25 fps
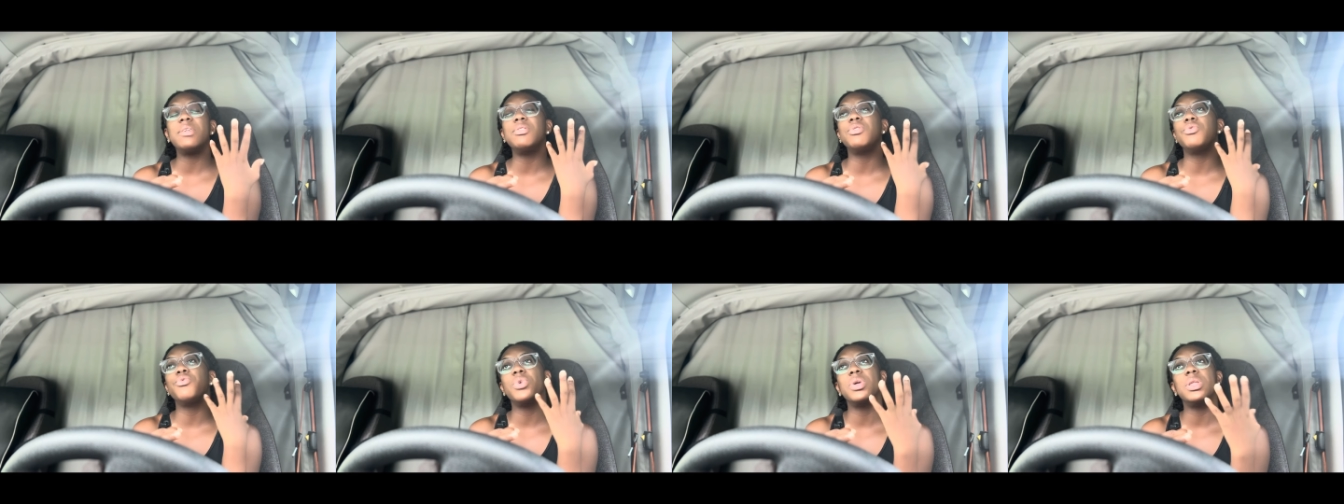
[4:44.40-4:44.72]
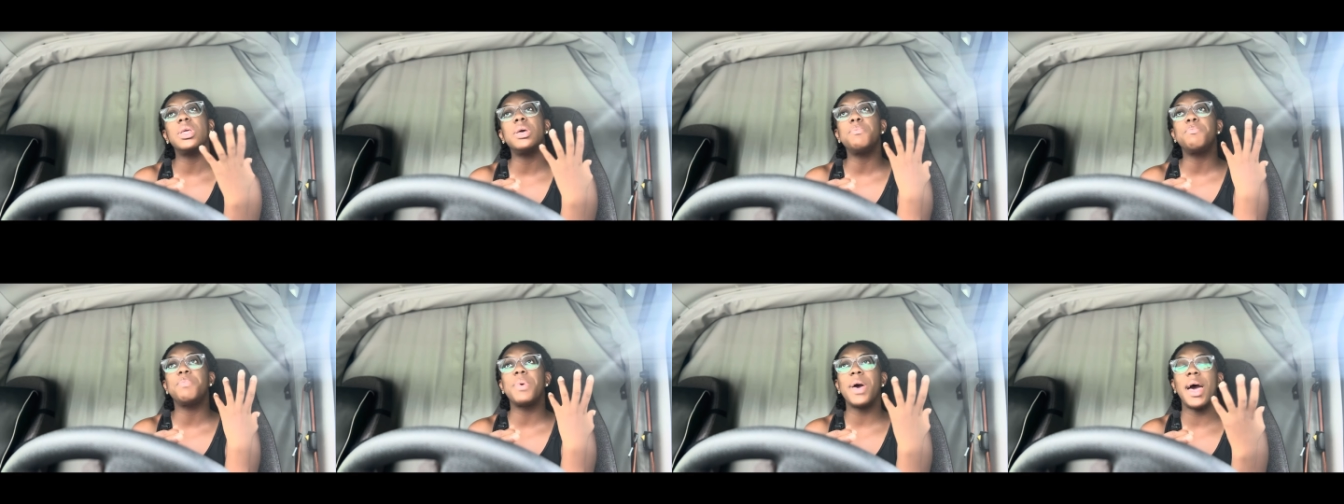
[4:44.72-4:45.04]

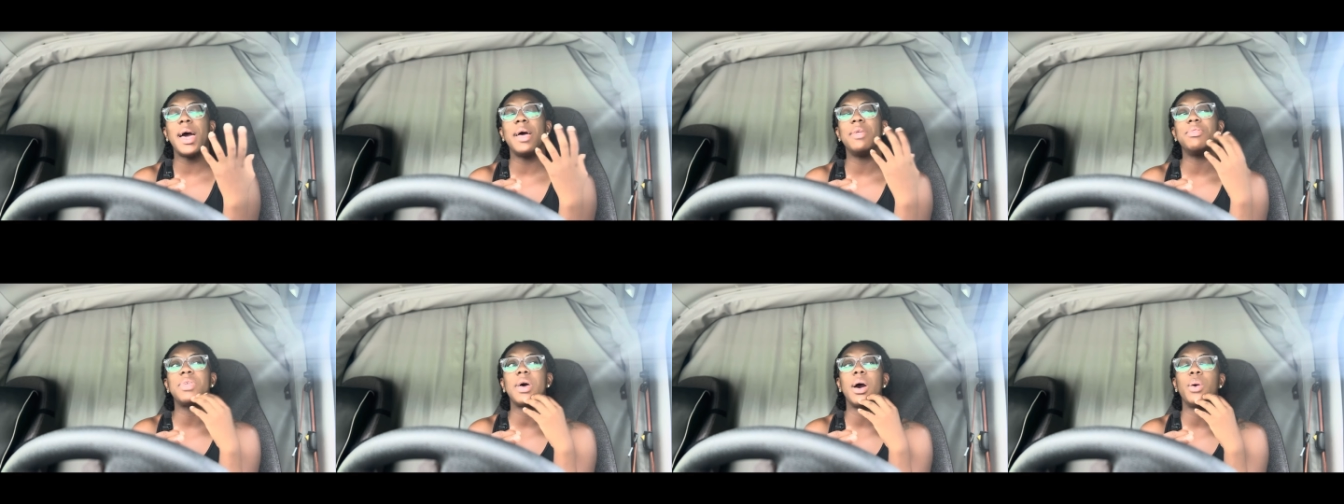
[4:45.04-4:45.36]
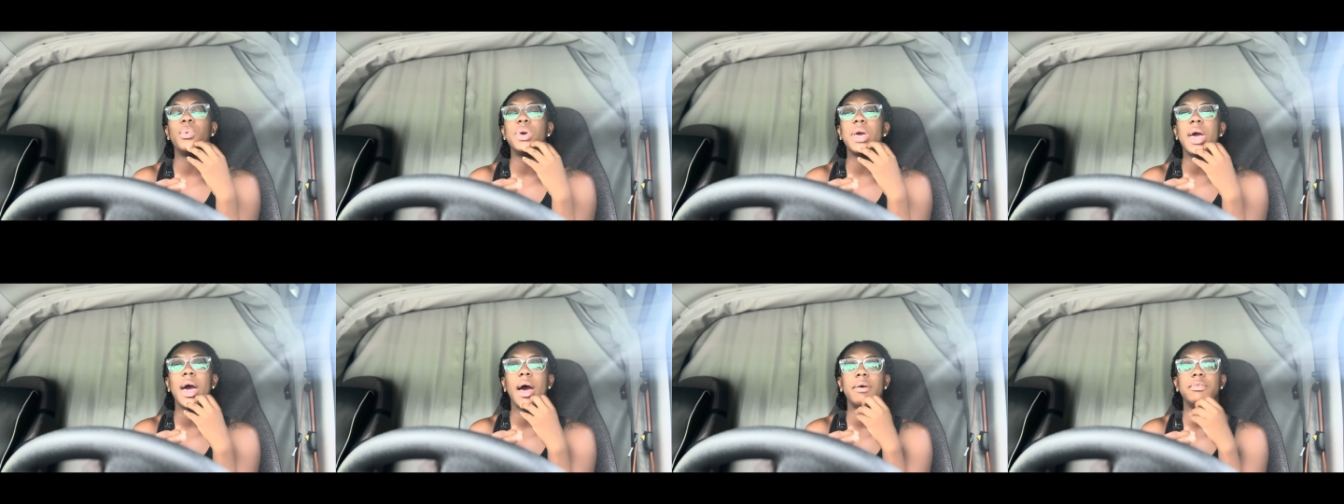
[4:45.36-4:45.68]
really bad that
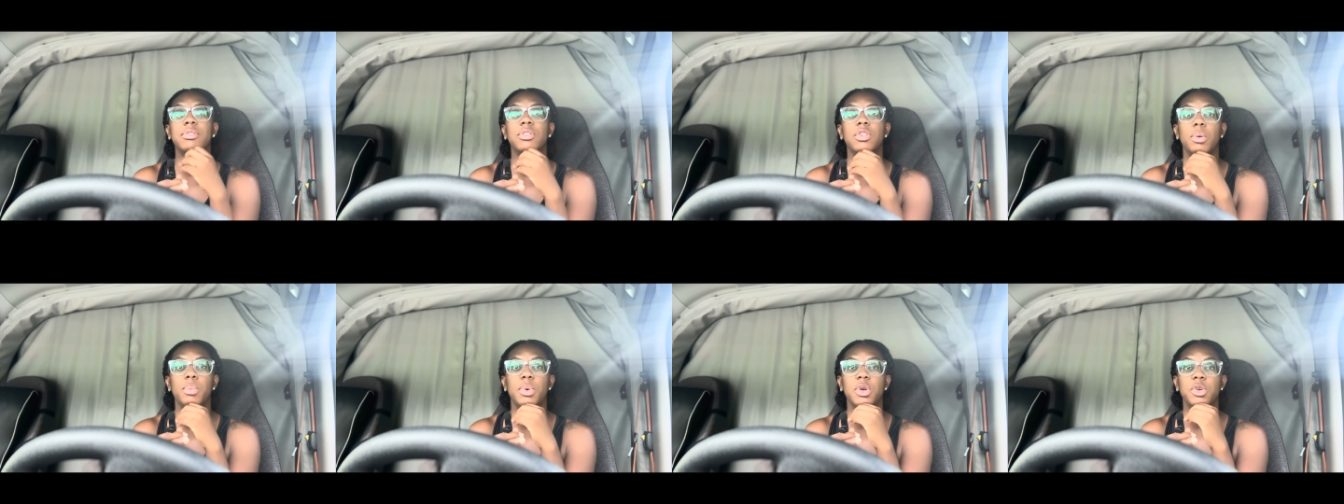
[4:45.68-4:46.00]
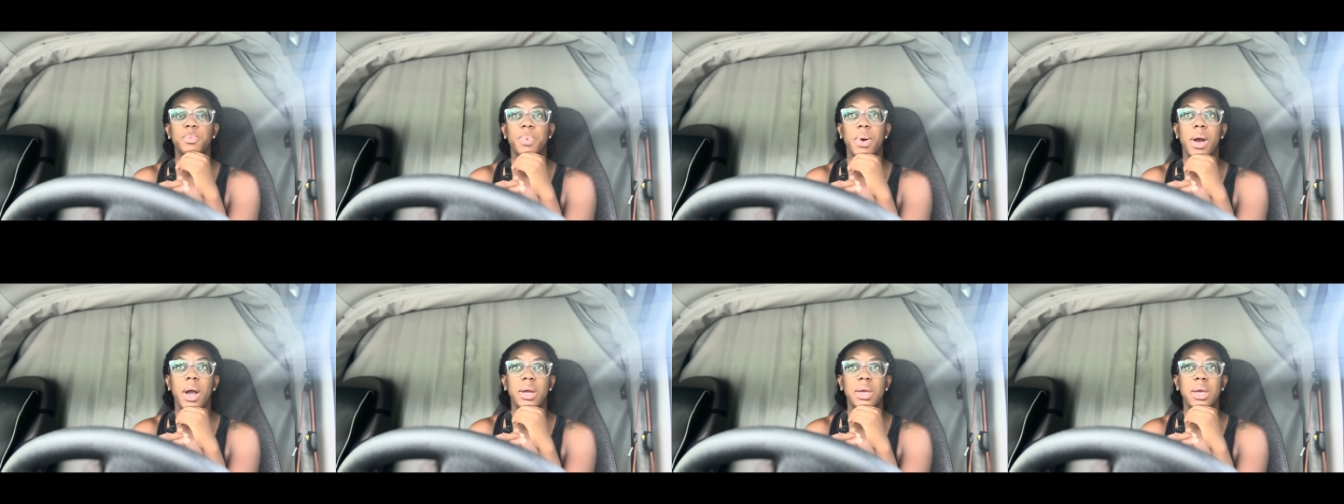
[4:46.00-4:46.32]
we have so
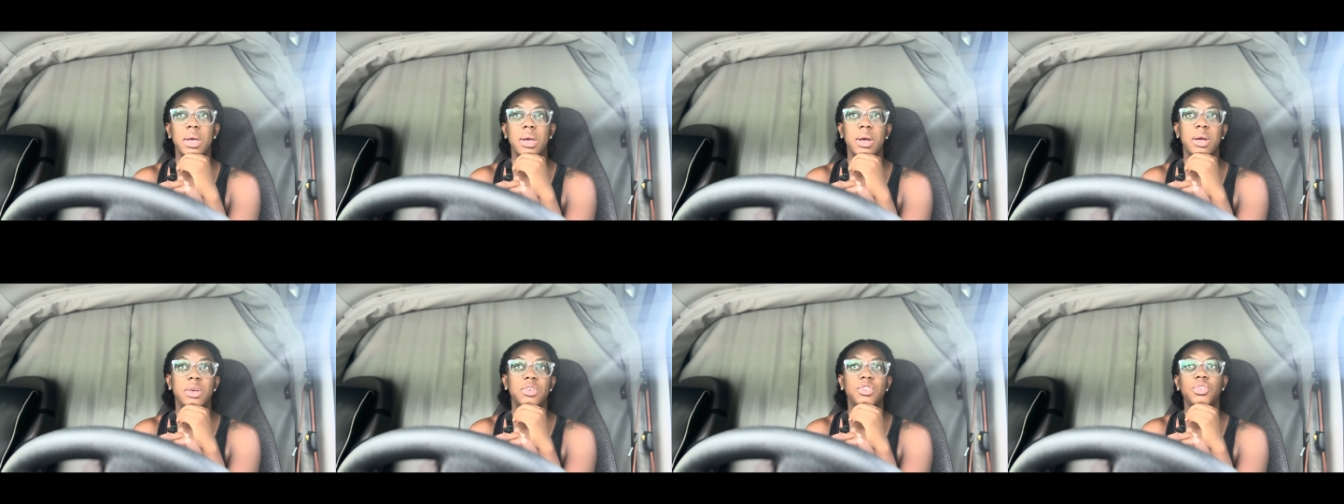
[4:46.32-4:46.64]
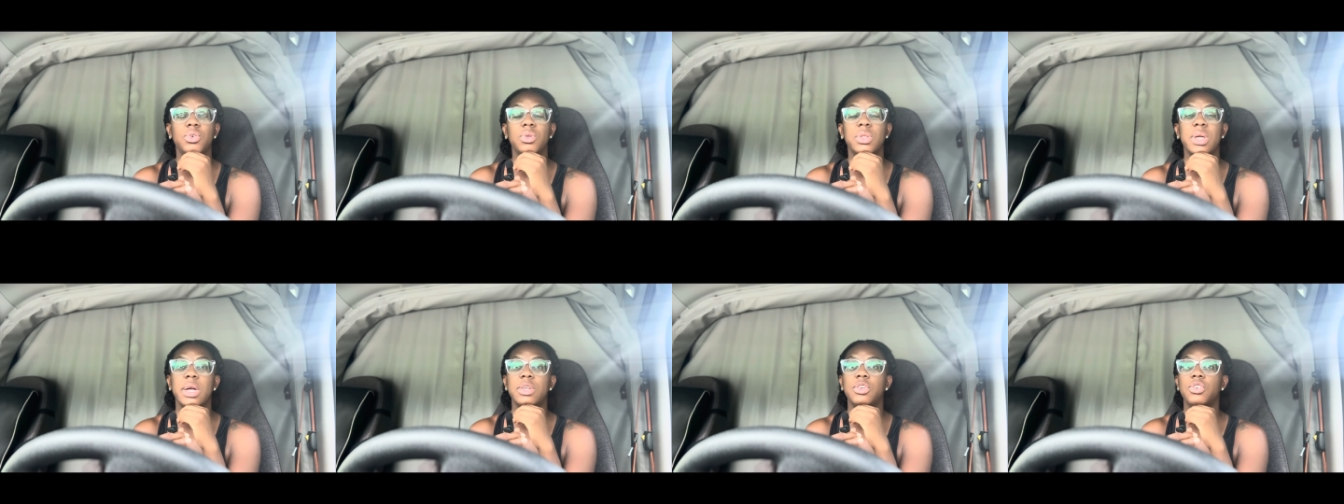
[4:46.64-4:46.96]
much parking
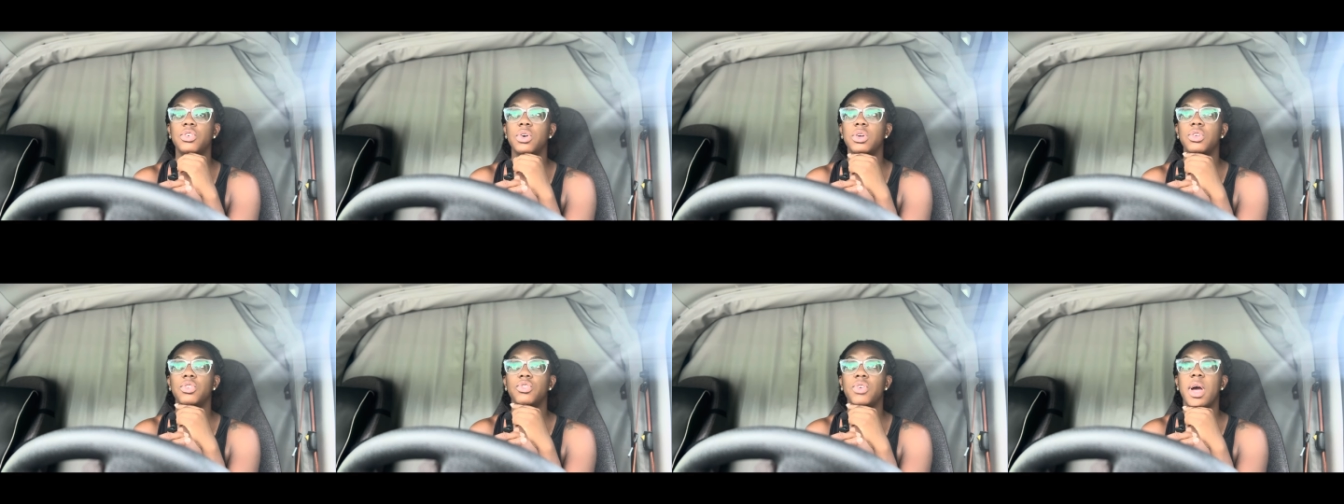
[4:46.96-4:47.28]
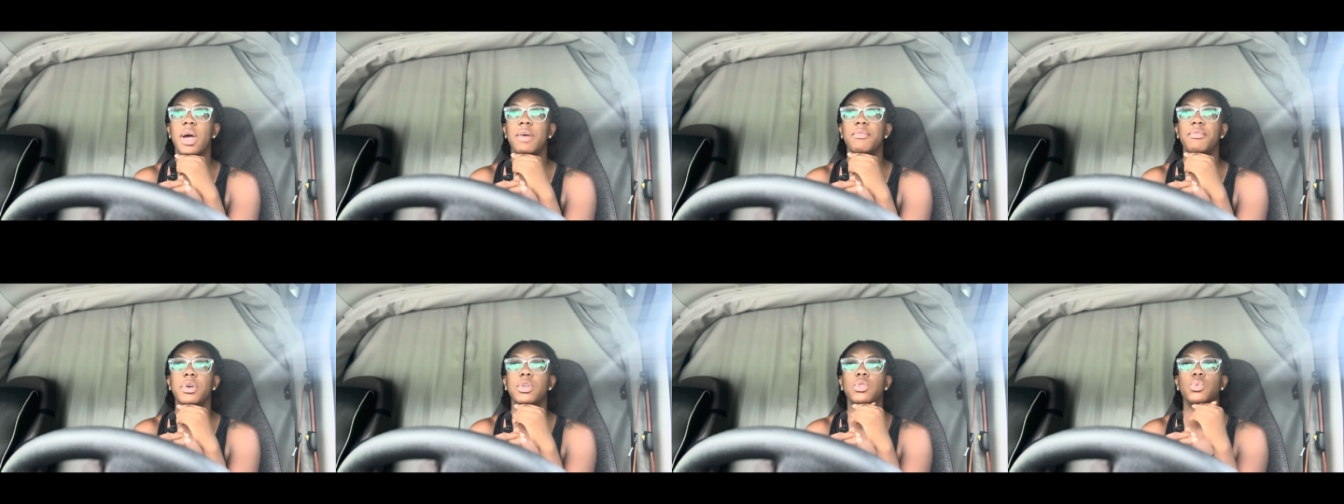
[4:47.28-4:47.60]
issues at truck
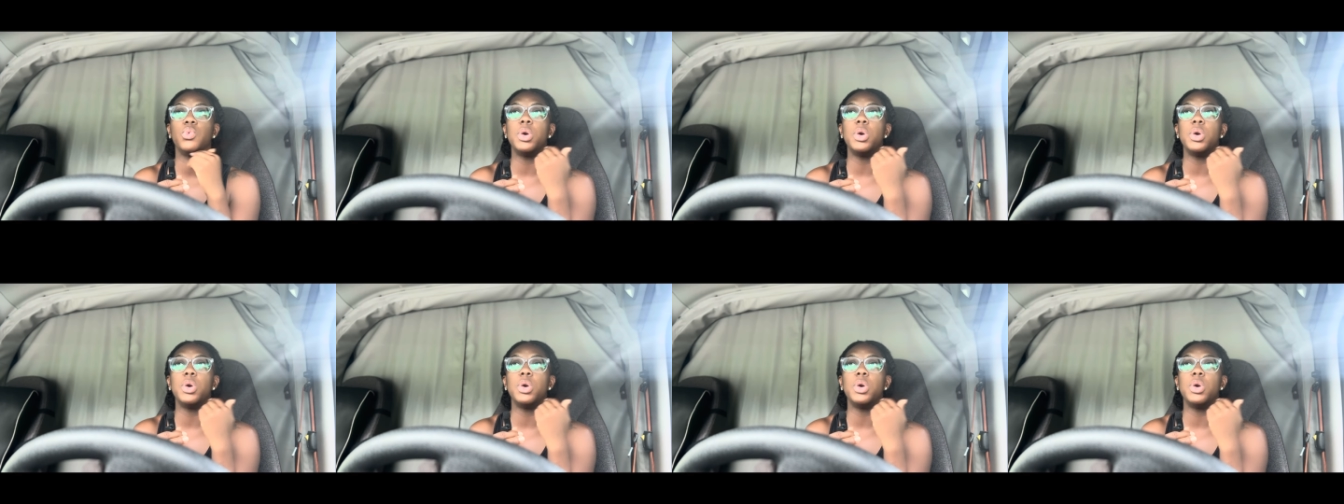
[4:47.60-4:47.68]
drivers.